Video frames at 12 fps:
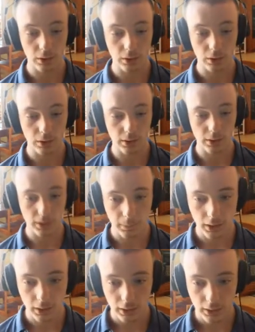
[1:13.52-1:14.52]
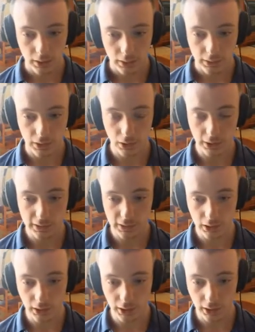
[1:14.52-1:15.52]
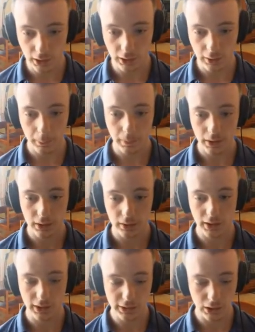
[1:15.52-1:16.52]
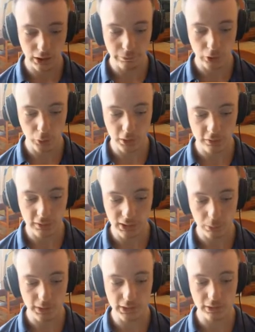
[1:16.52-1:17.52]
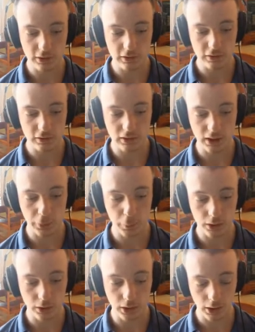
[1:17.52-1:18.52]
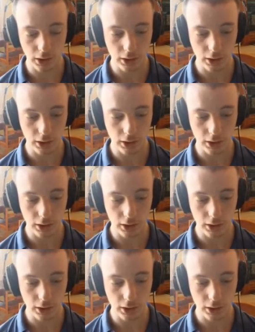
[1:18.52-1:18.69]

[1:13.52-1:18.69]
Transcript: Okay. So let's see. If you're watching this presentation, I would